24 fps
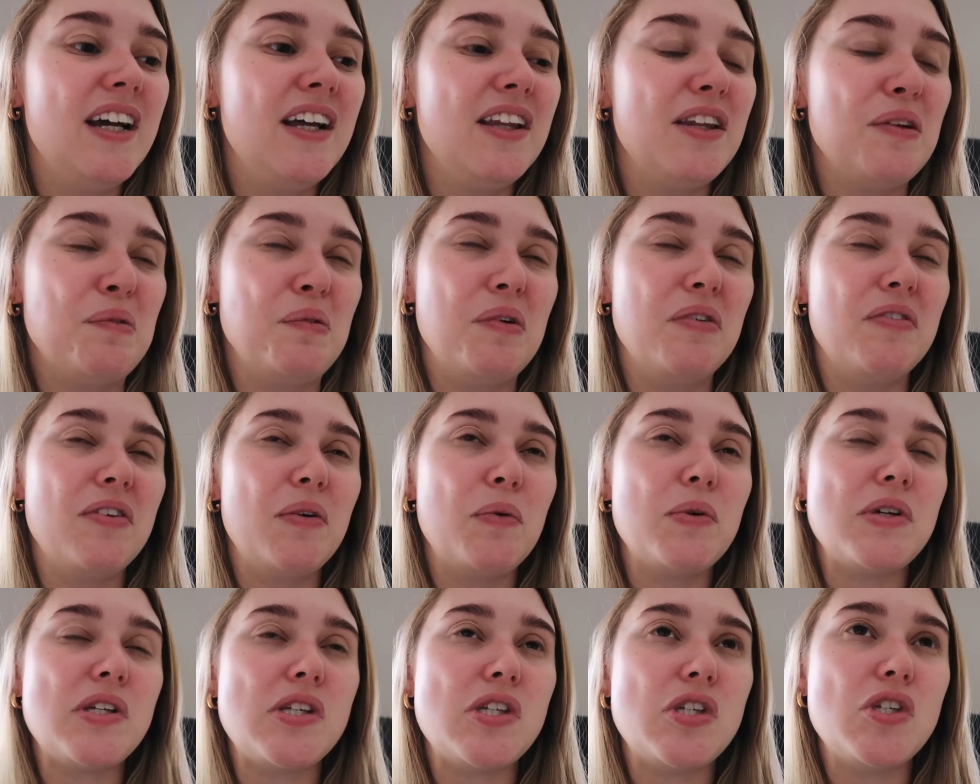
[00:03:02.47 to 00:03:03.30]
The movie
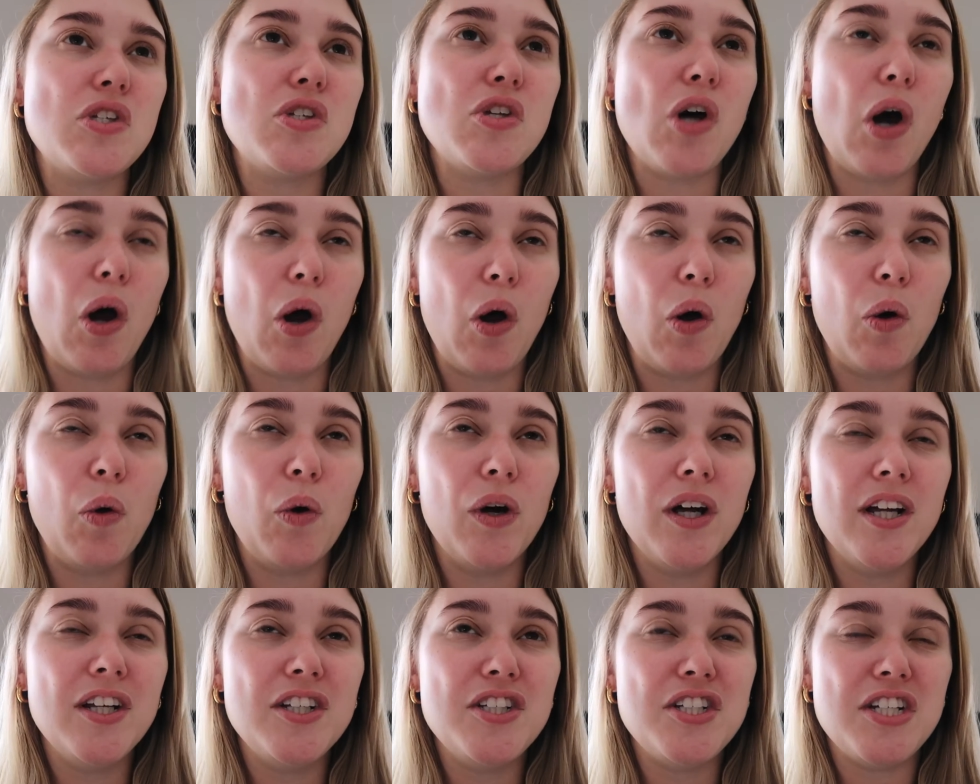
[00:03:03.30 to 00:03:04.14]
was
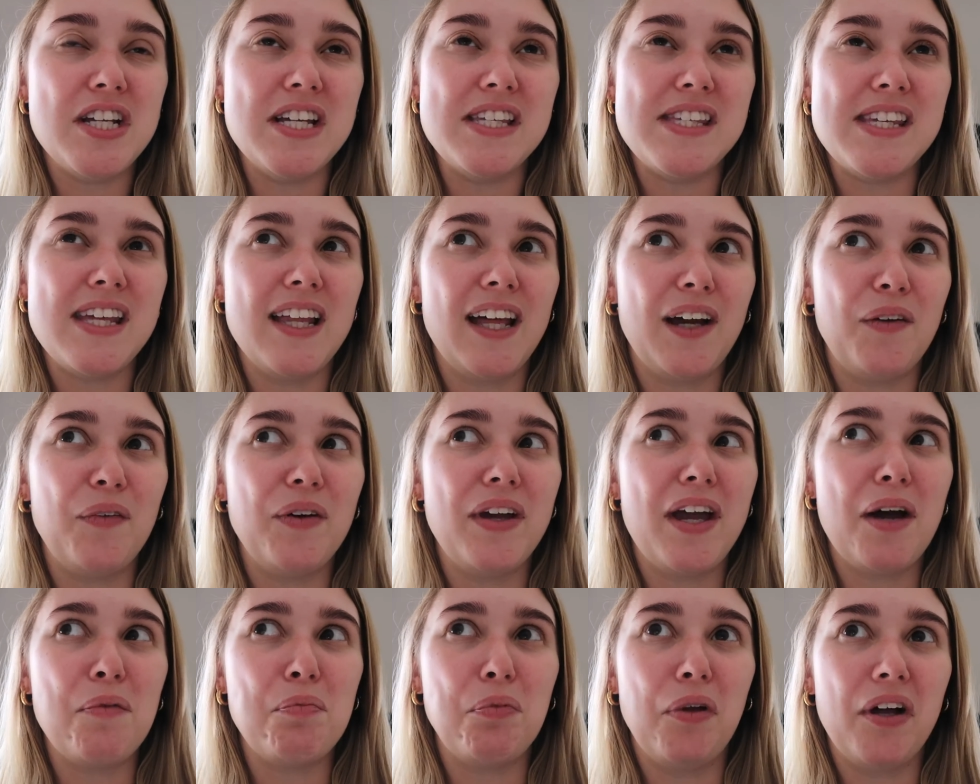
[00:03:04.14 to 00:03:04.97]
so cheesy. Like we
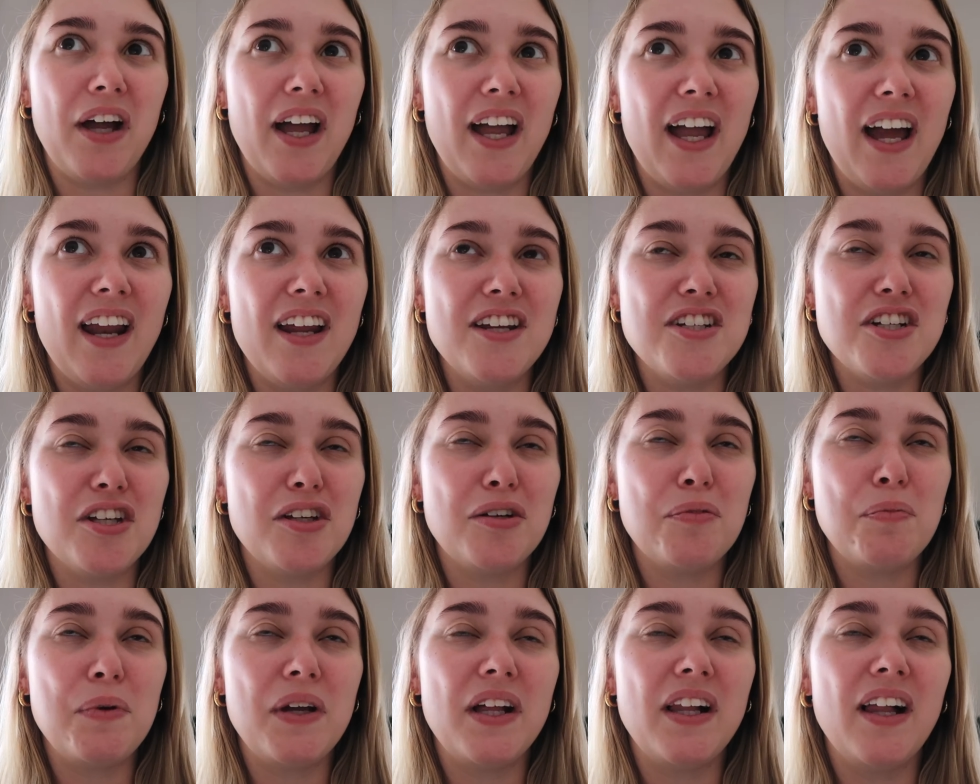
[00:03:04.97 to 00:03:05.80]
kept looking at each
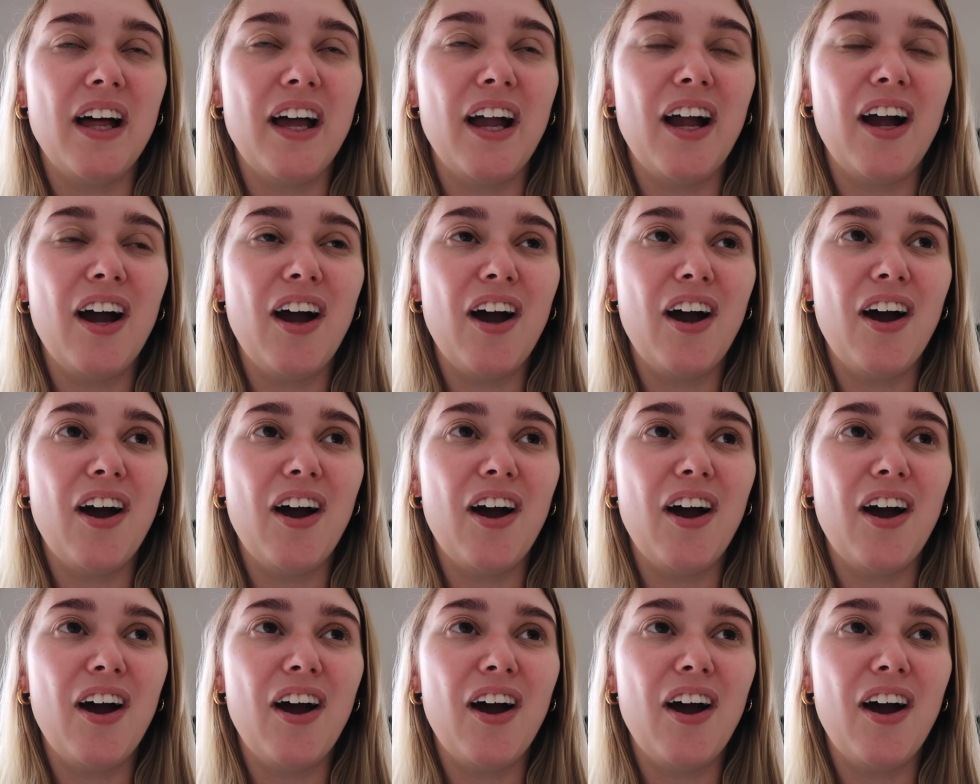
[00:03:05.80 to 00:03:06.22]
other being like,